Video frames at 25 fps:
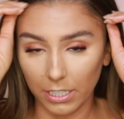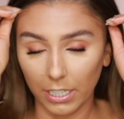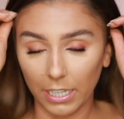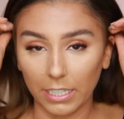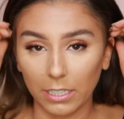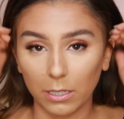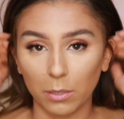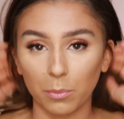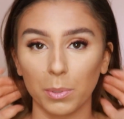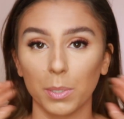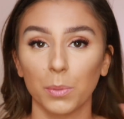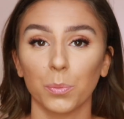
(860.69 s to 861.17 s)

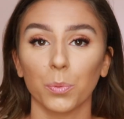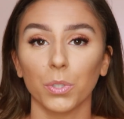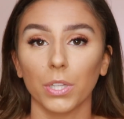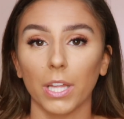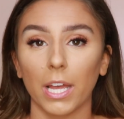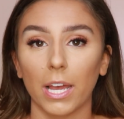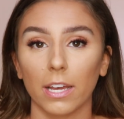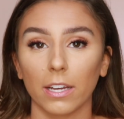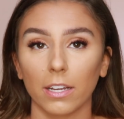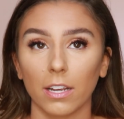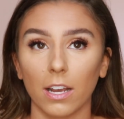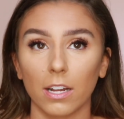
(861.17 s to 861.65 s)
like the people
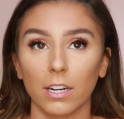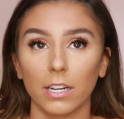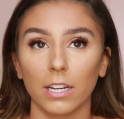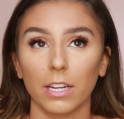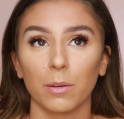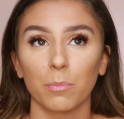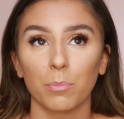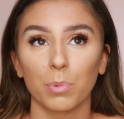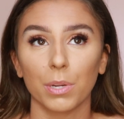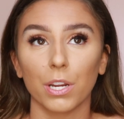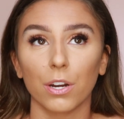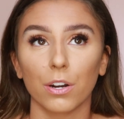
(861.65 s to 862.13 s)
that got it
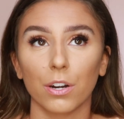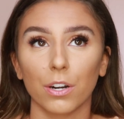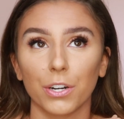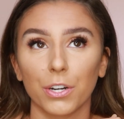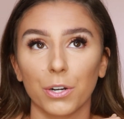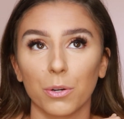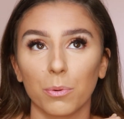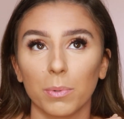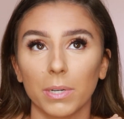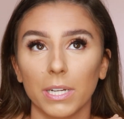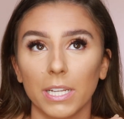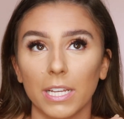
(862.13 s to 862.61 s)
in PR,
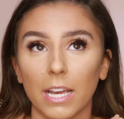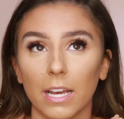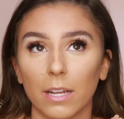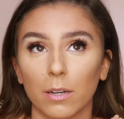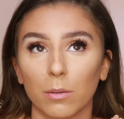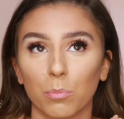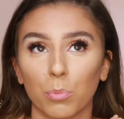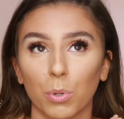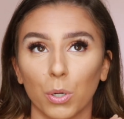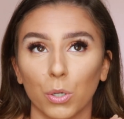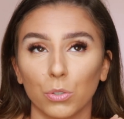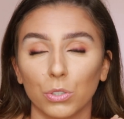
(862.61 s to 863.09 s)
nobody
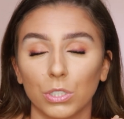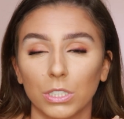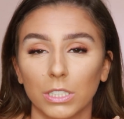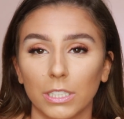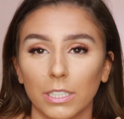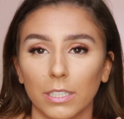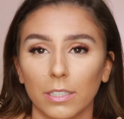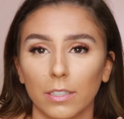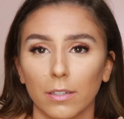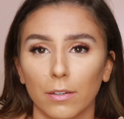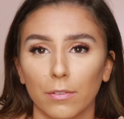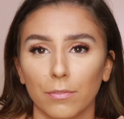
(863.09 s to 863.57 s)
had
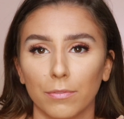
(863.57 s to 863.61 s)
posted